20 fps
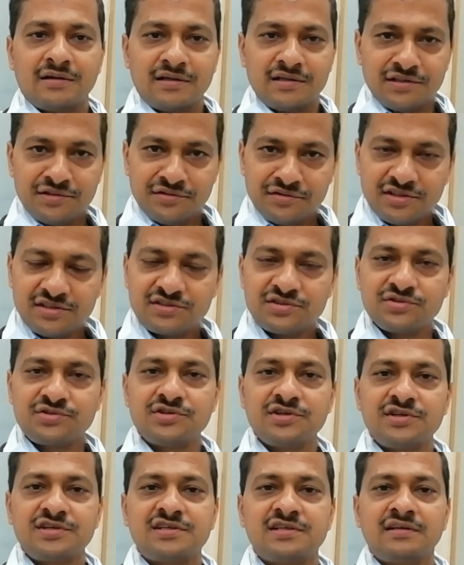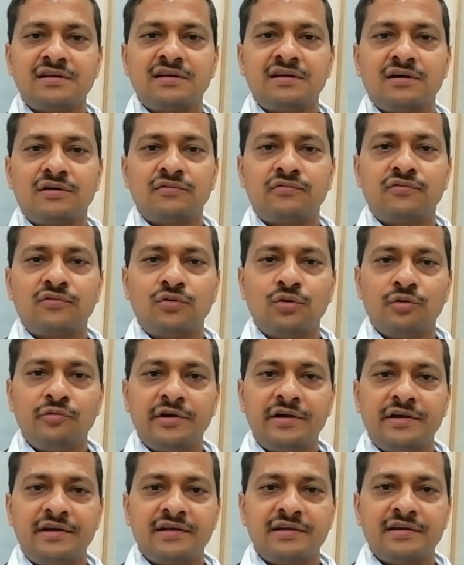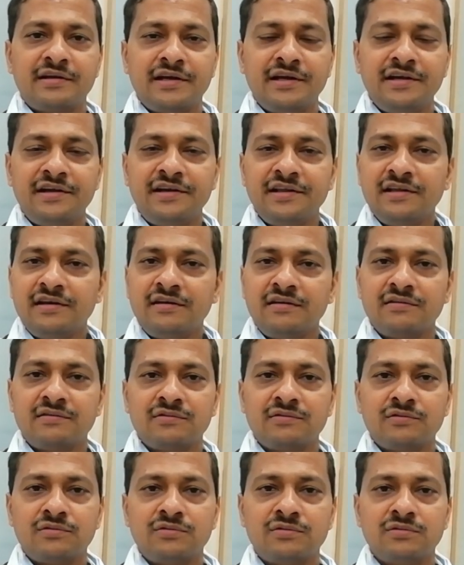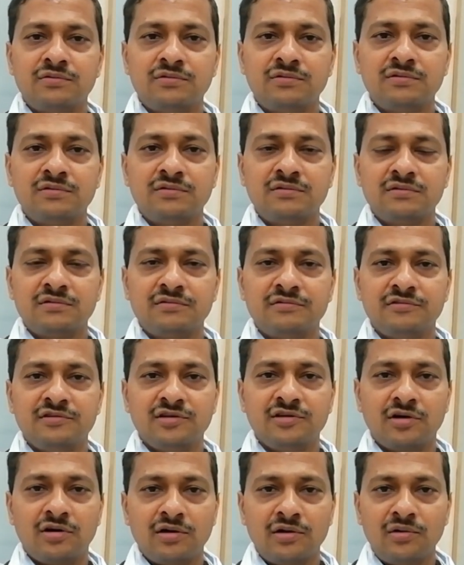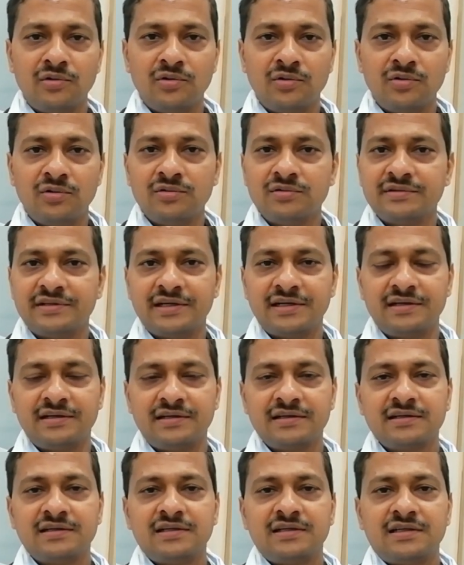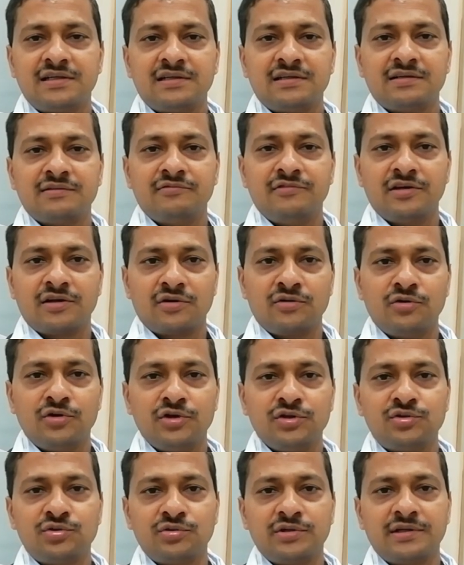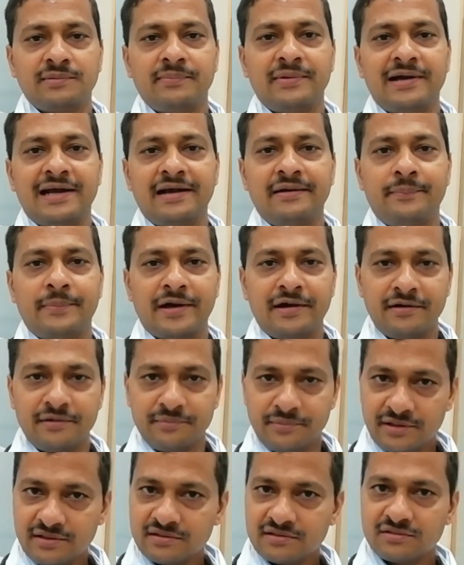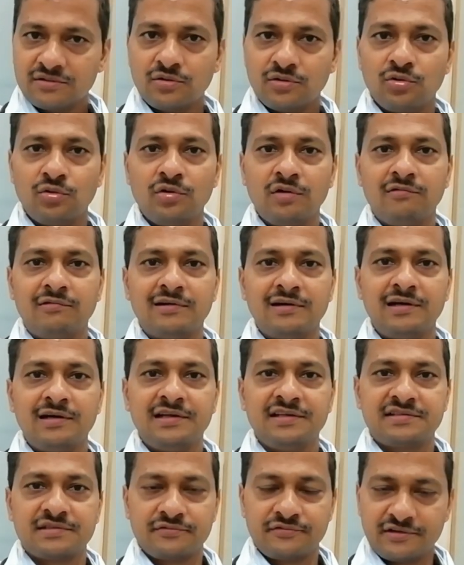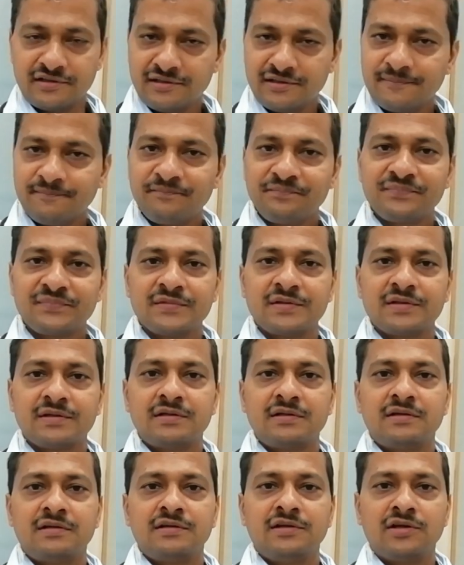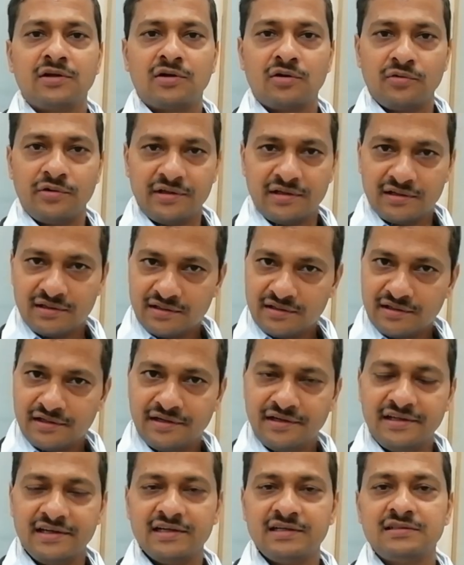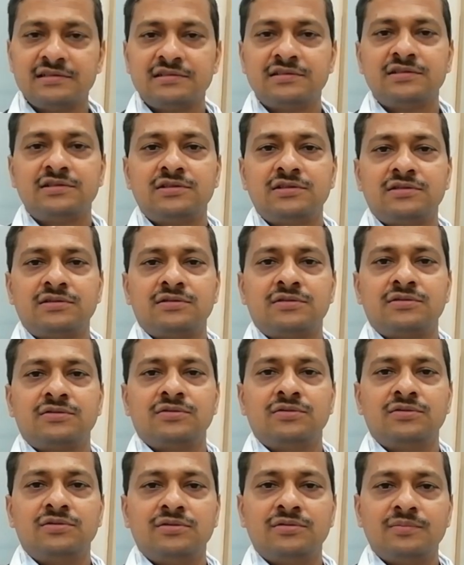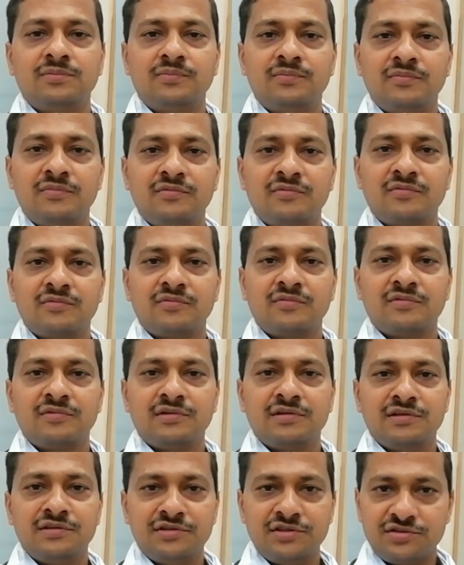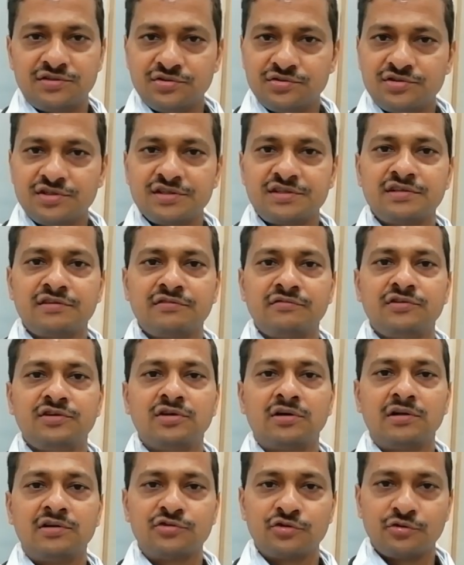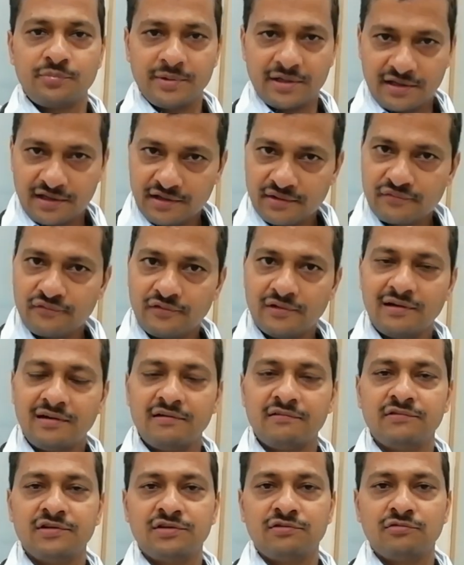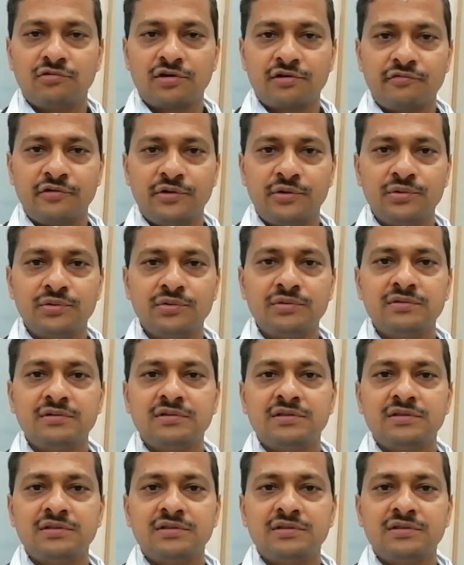In this situation of COVID-19, who we all know that we are going through a bad pandemic, the whole world is suffering, including India. So, in this situation, we all should be careful with what we do.